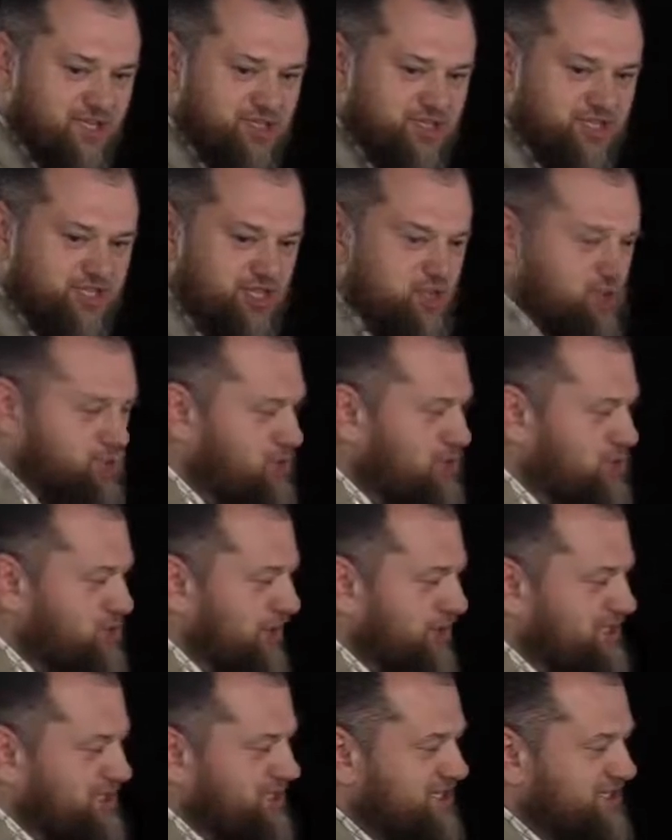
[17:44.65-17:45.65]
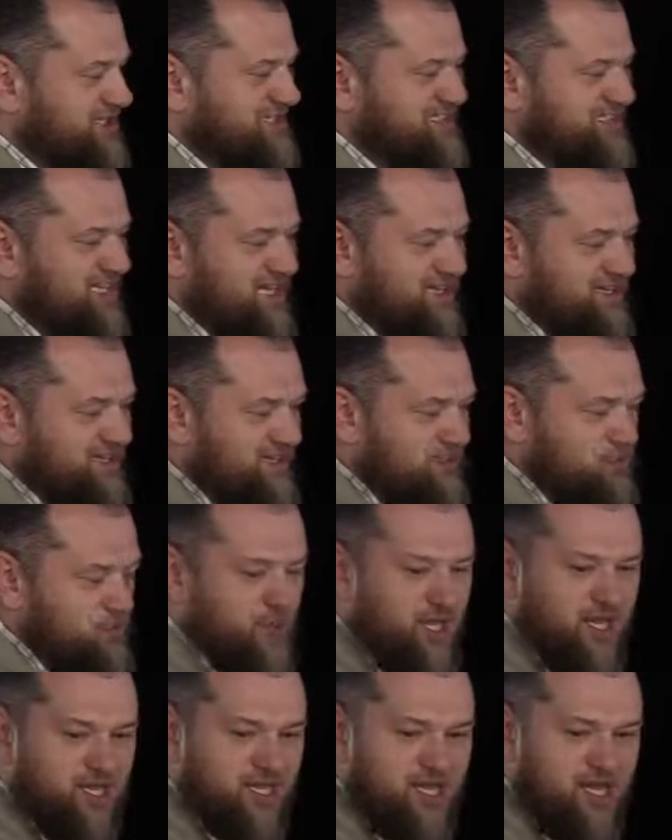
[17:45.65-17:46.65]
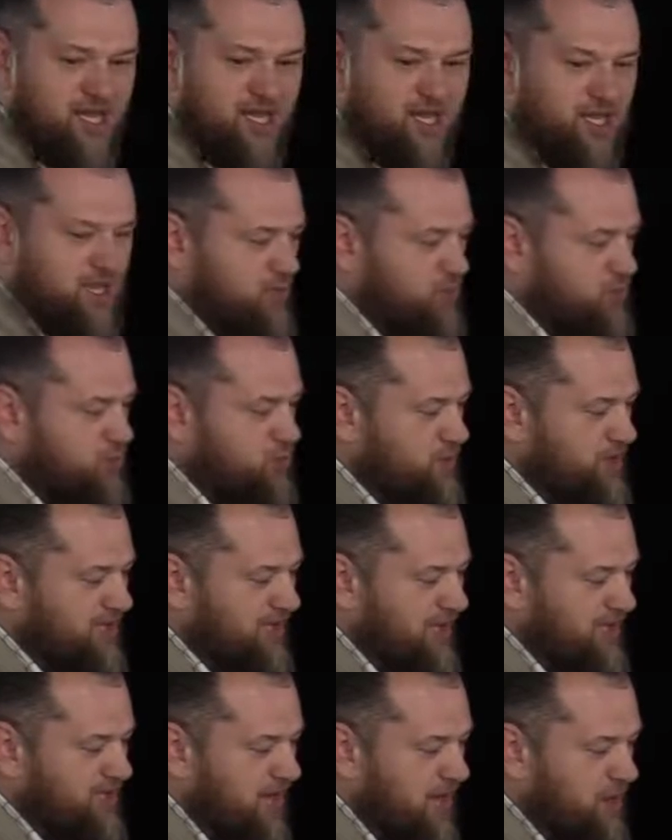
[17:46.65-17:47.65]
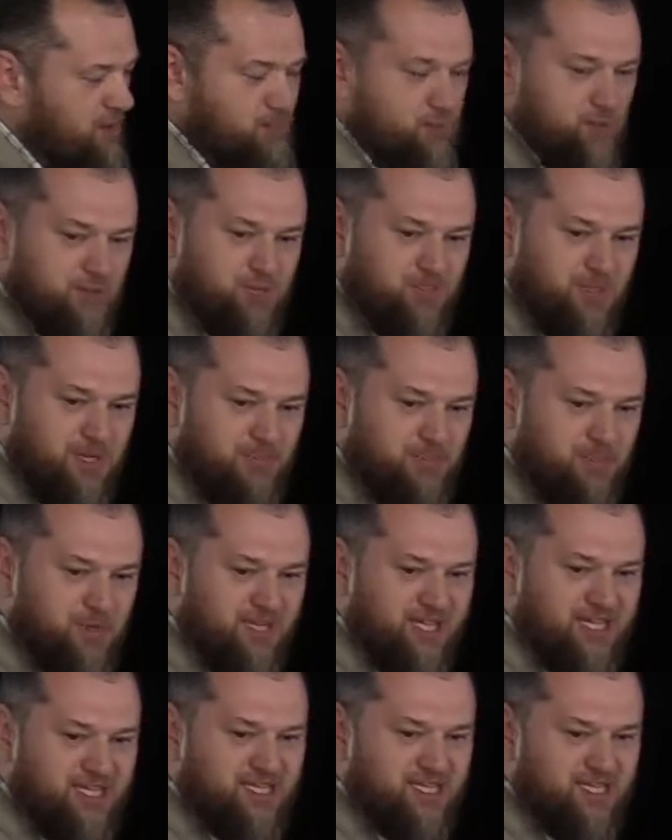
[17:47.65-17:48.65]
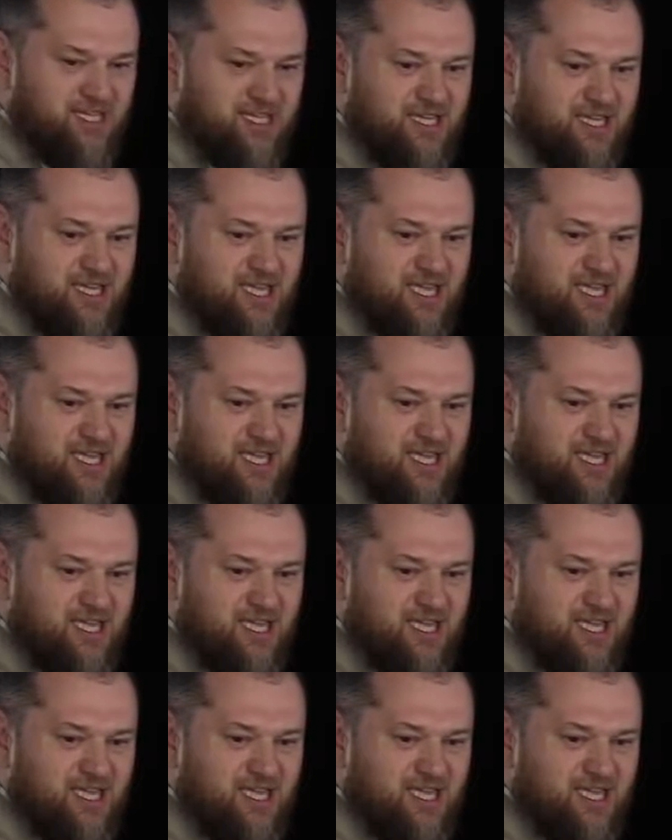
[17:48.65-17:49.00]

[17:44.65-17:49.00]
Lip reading: You see, you created incentive where we can now put people in